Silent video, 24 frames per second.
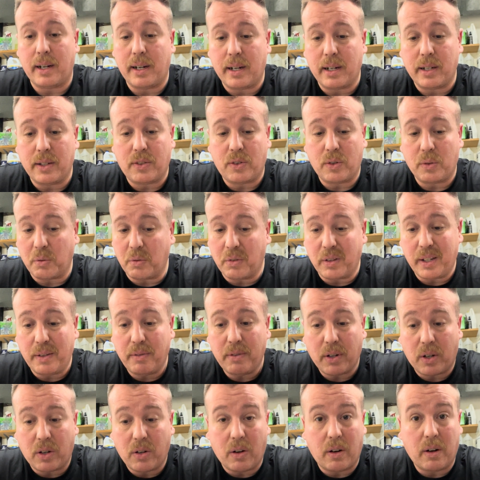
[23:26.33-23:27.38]
So leave
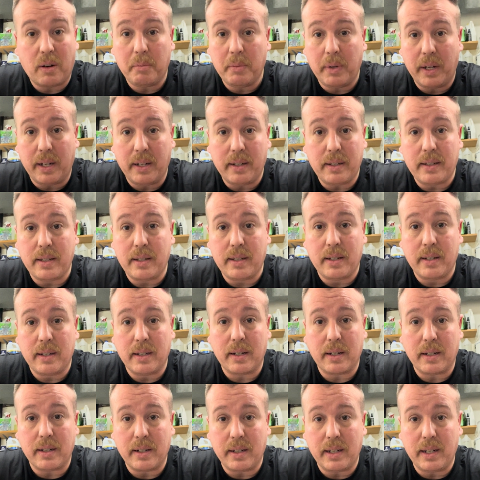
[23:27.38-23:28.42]
a comment
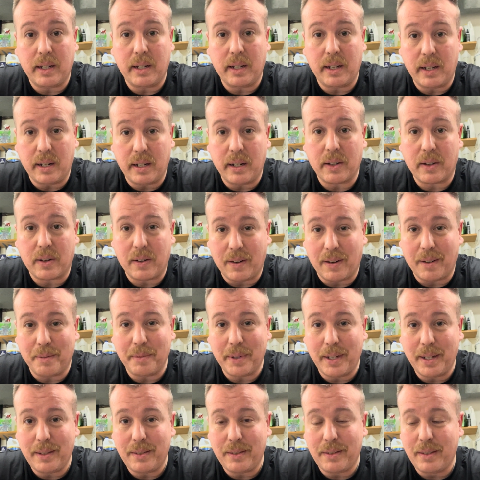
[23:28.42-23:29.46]
in the
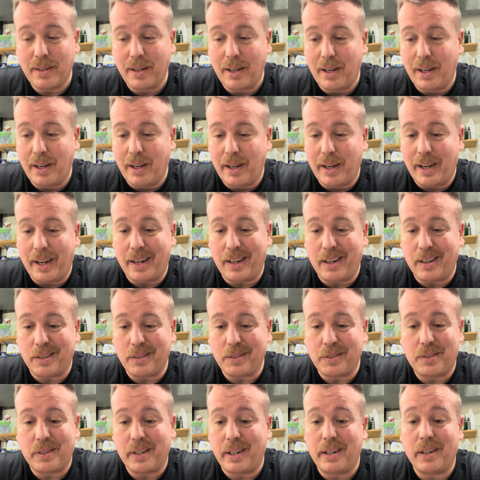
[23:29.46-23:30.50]
comments, and
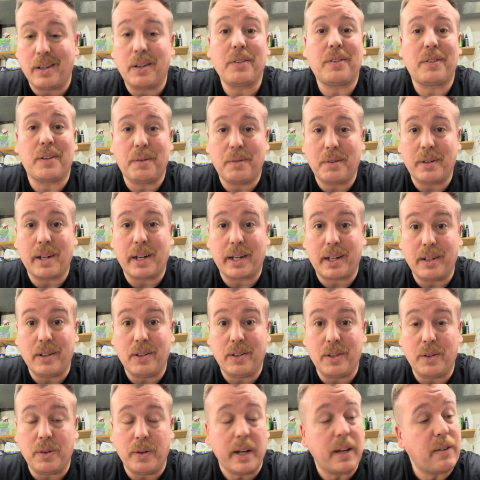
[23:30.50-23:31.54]
I'll see what I can
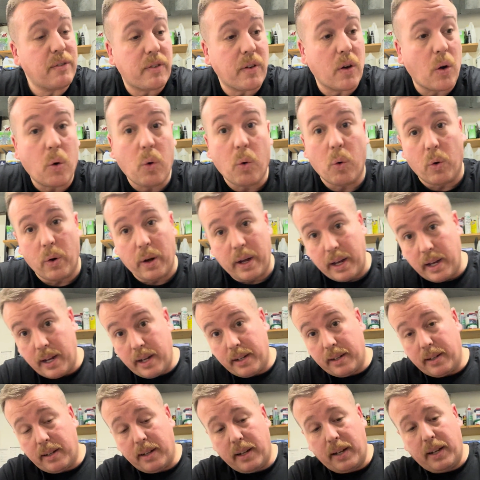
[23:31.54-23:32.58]
do. If
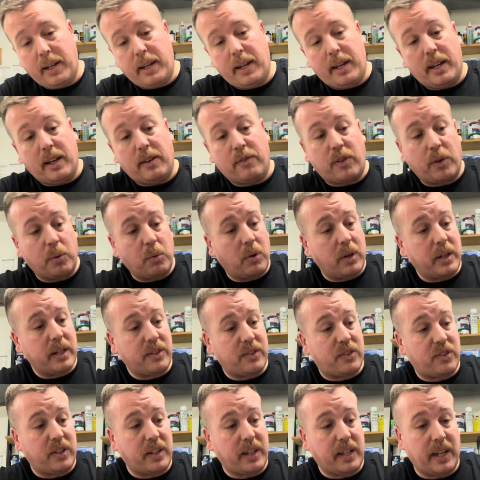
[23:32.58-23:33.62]
you want
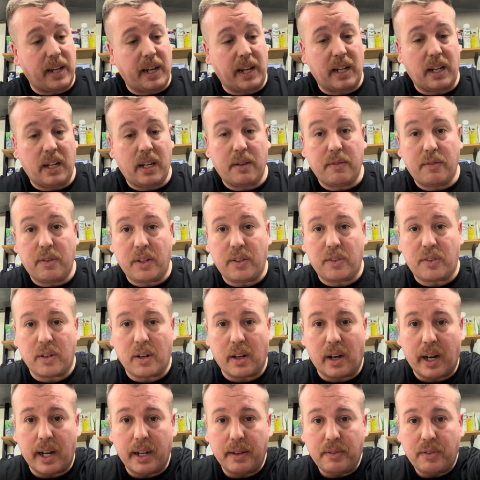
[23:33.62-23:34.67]
to see any of these
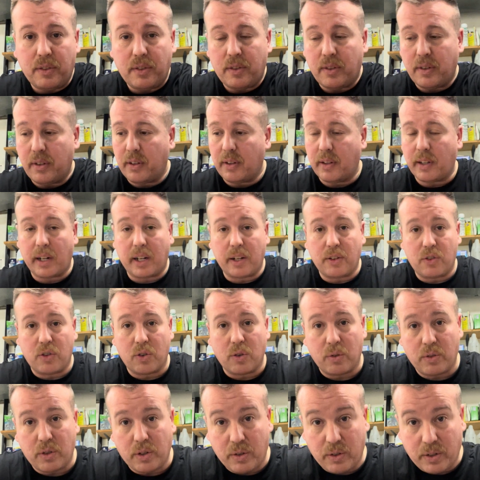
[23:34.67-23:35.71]
knives that I
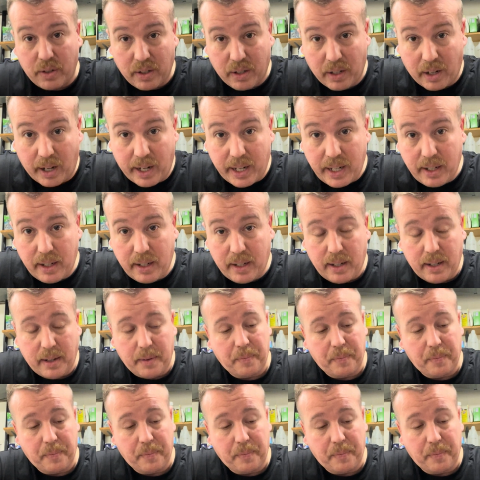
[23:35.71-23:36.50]
showed you tonight,